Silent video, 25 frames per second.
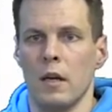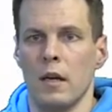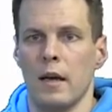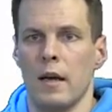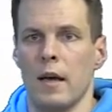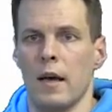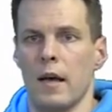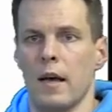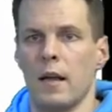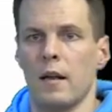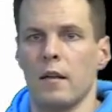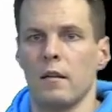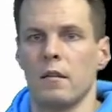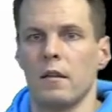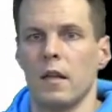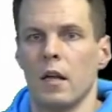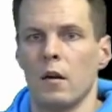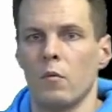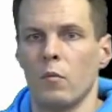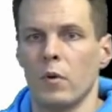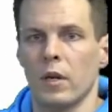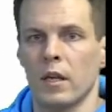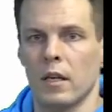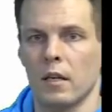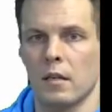and then
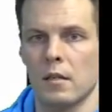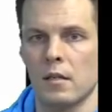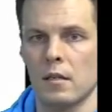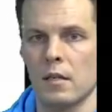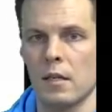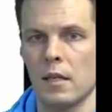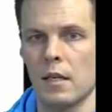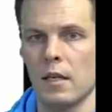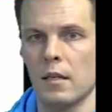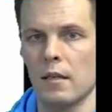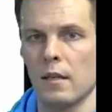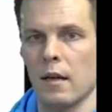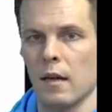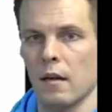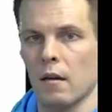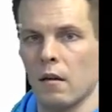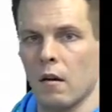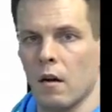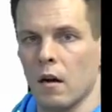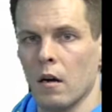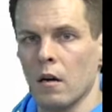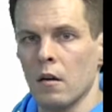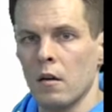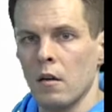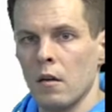we can see that
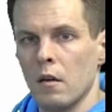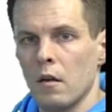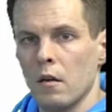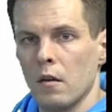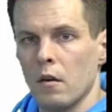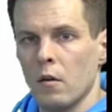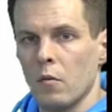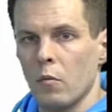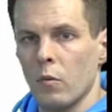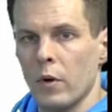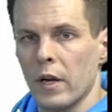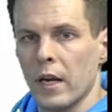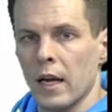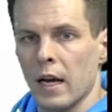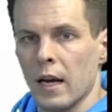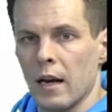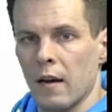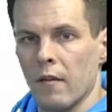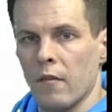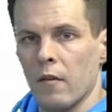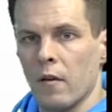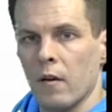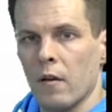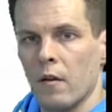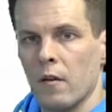we
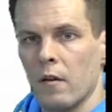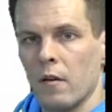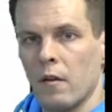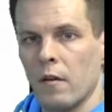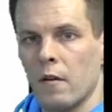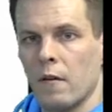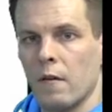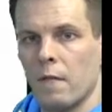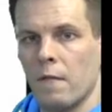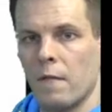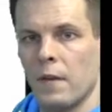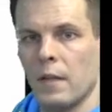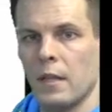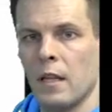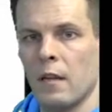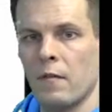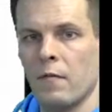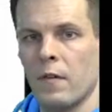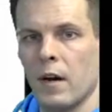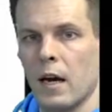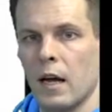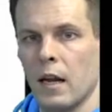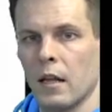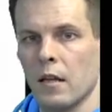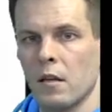have fitted
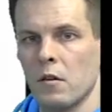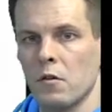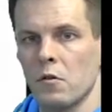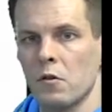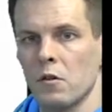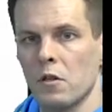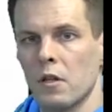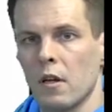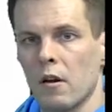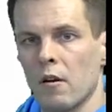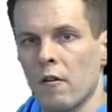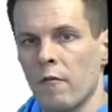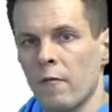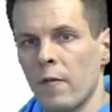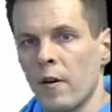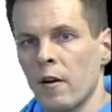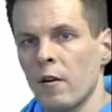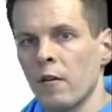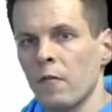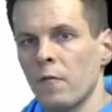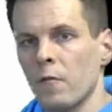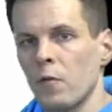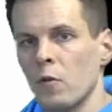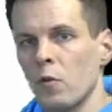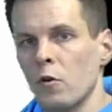values. There are very
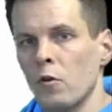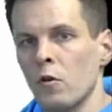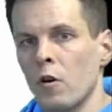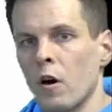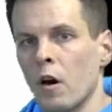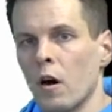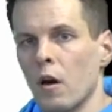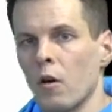few